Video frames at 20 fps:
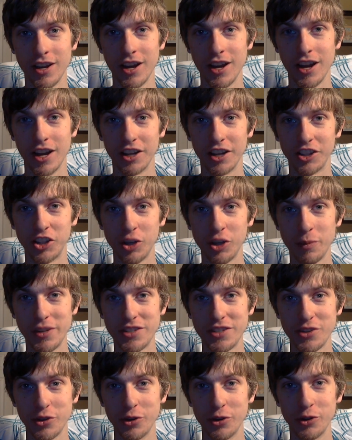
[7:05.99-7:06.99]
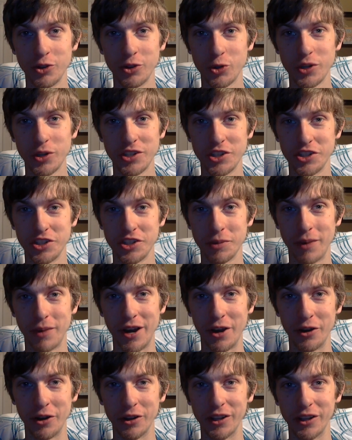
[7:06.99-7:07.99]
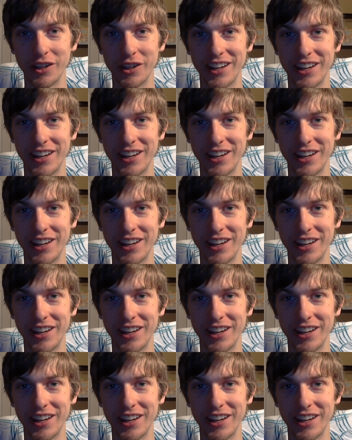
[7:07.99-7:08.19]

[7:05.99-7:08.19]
Humans are nutritious, apparently.